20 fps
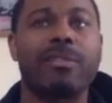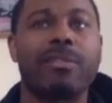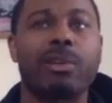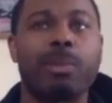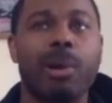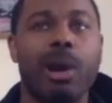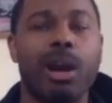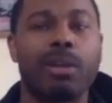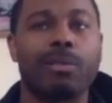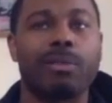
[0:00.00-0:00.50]

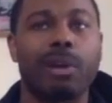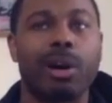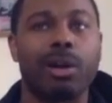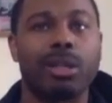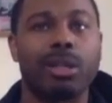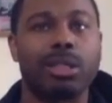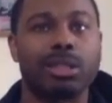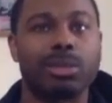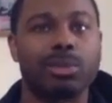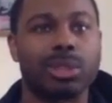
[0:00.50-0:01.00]
favorite part of
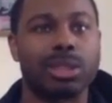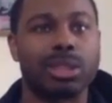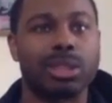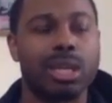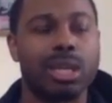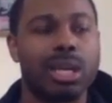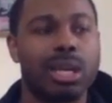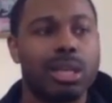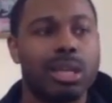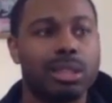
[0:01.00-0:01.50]
all this,
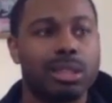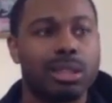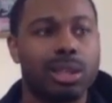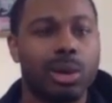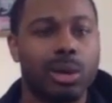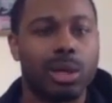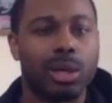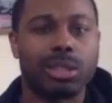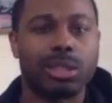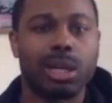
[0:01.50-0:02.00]
which
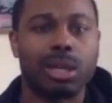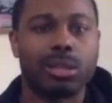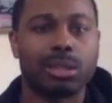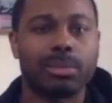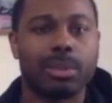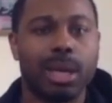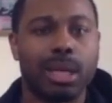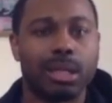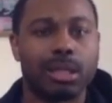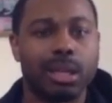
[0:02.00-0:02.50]
don't get
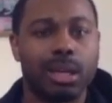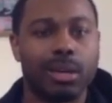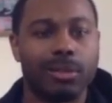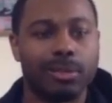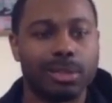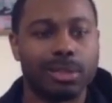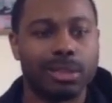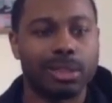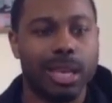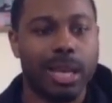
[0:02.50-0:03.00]
talked about
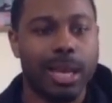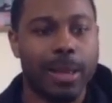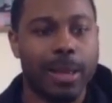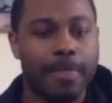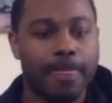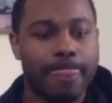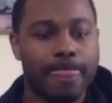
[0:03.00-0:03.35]
enough, is that